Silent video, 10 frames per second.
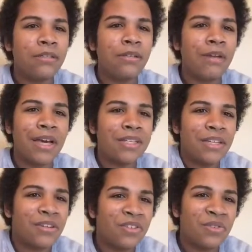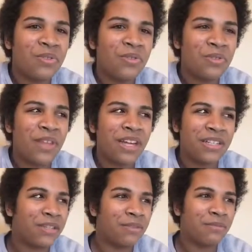Do guys at your school do that
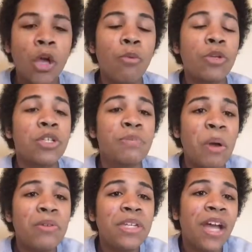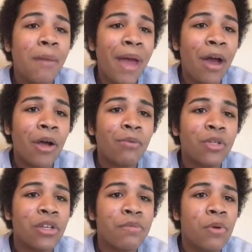too? We're supposed to come out and
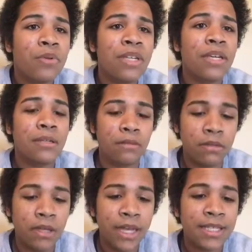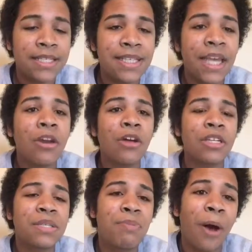we're supposed to like sit in
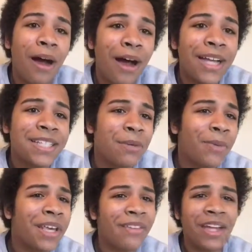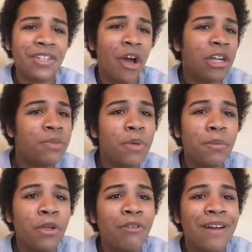our spots and we can like talk to
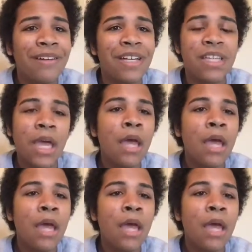people around us.